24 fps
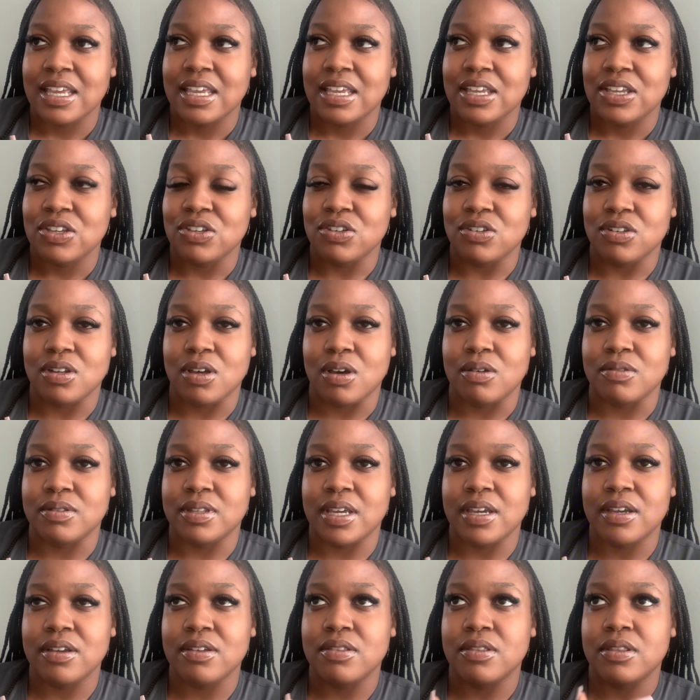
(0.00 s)
You know,
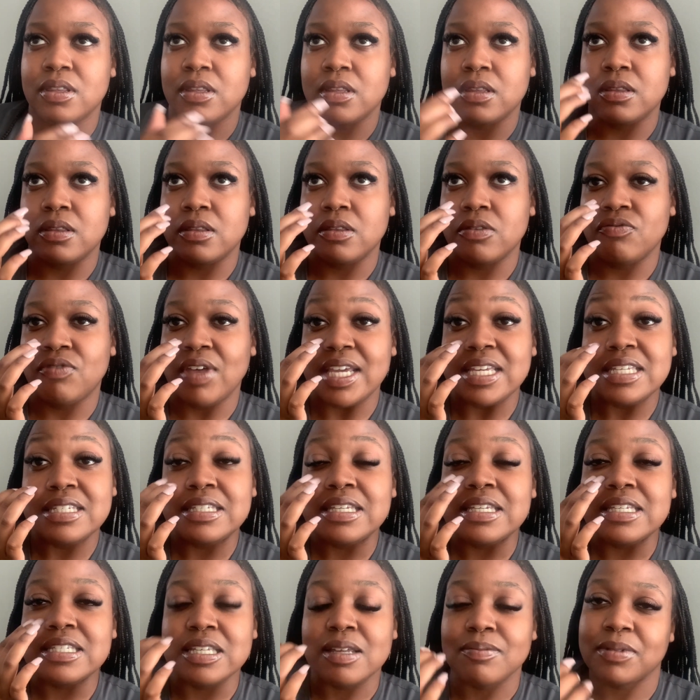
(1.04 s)
they see
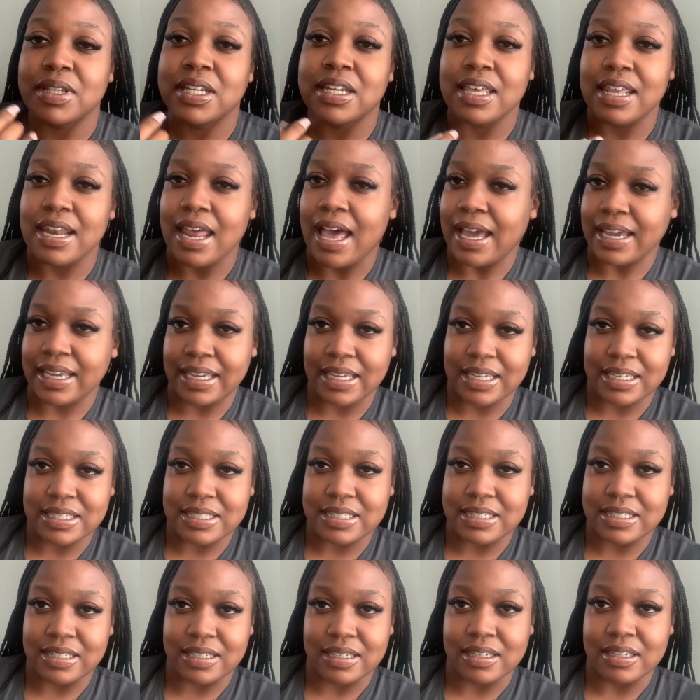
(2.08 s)
something that I can't
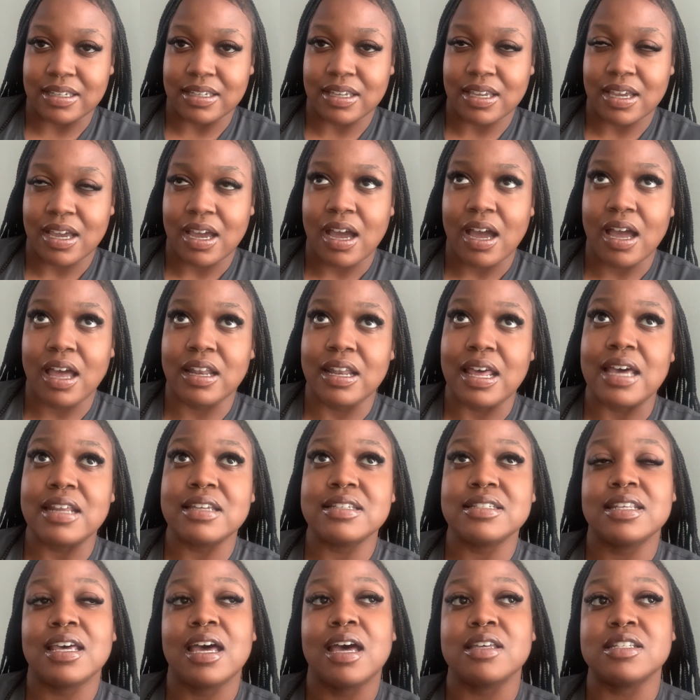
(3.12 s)
see. A lot of
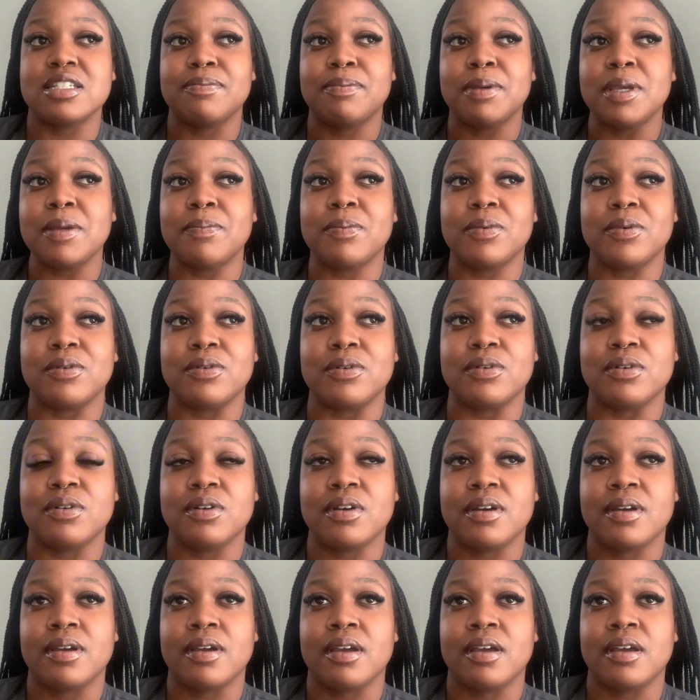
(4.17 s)
times people,
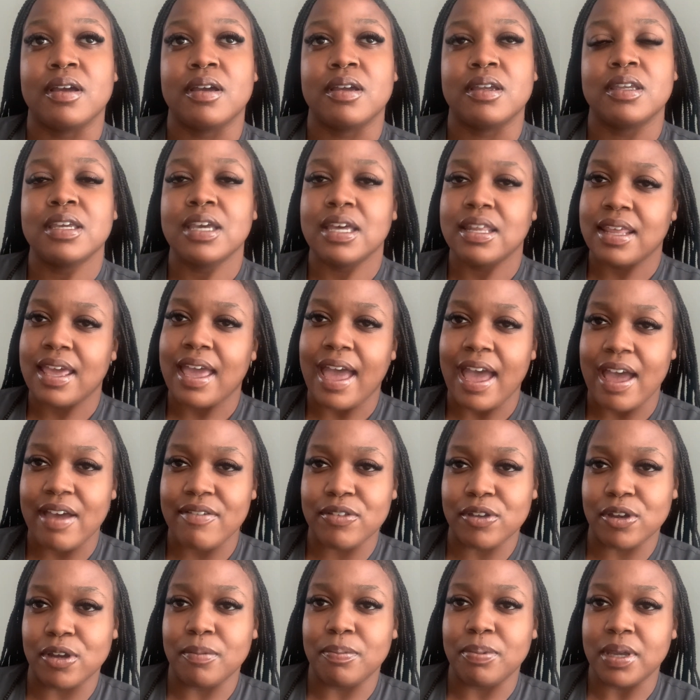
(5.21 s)
yeah, they have
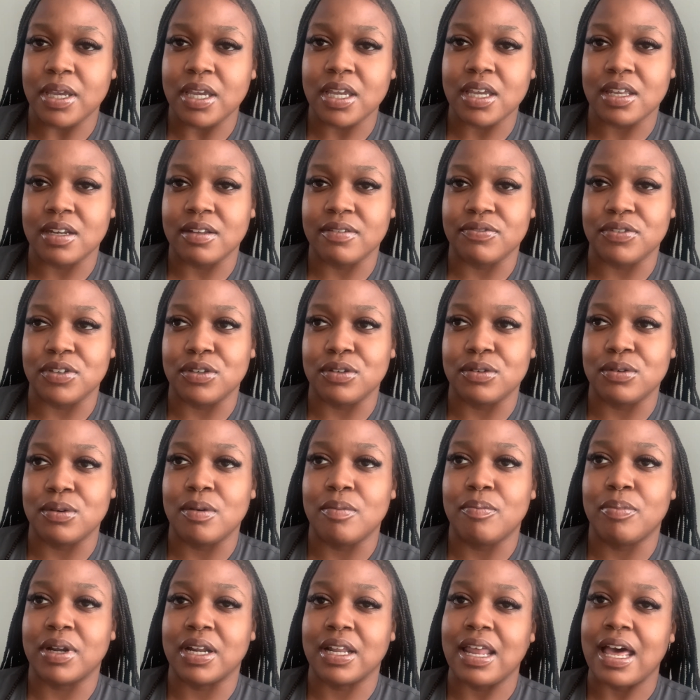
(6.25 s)
their opinion of you,
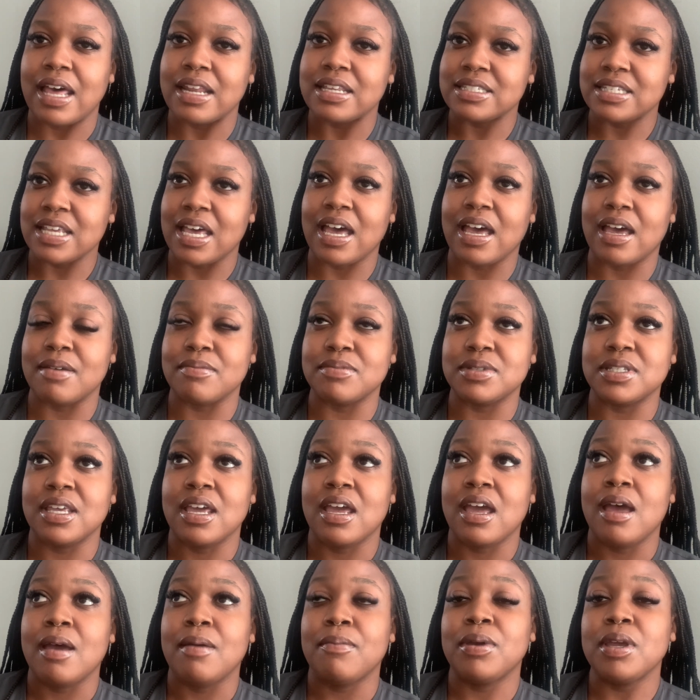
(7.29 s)
but a lot of times
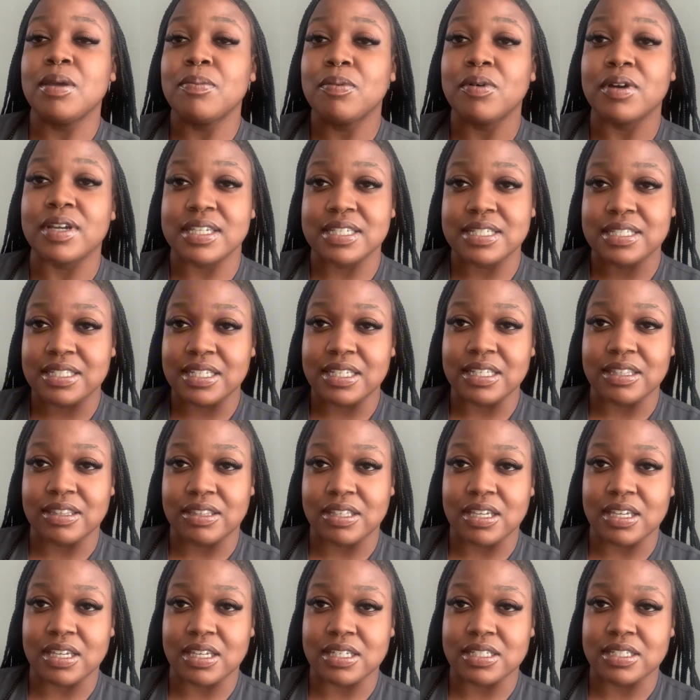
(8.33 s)
people can see
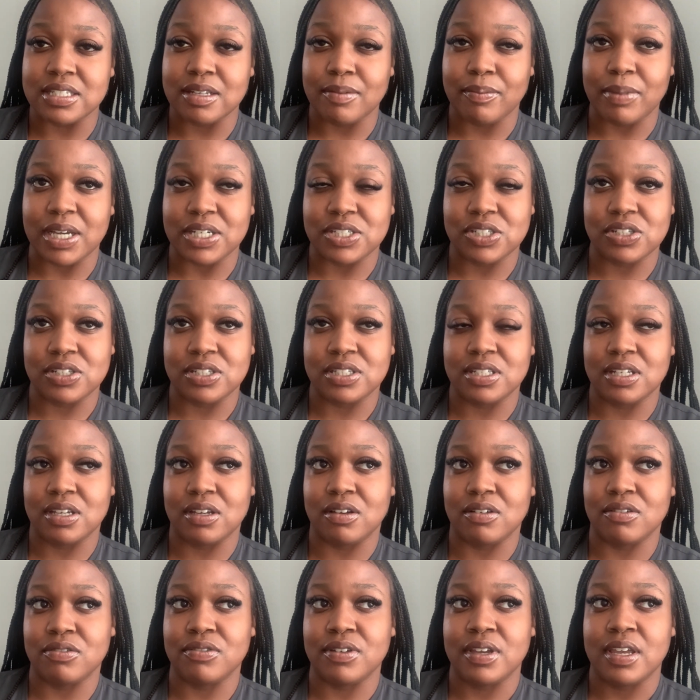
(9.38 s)
things about
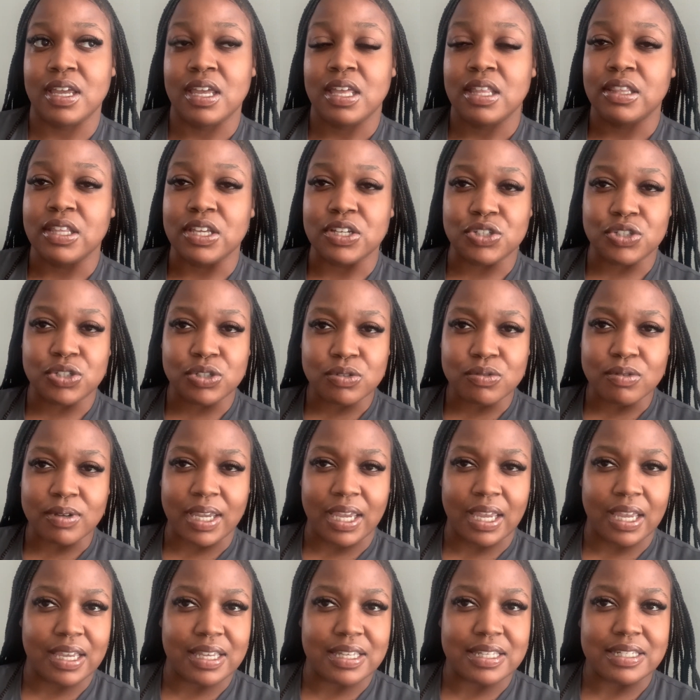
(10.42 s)
yourself that you
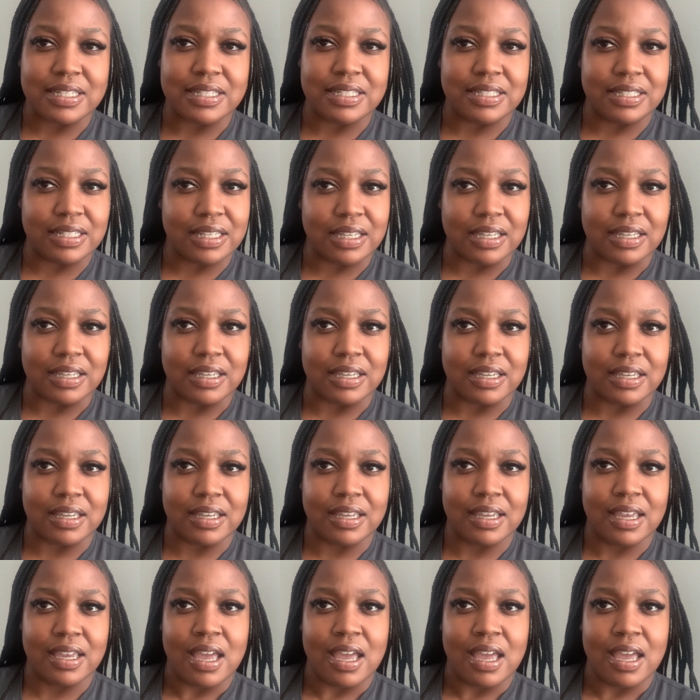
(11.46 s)
can't see.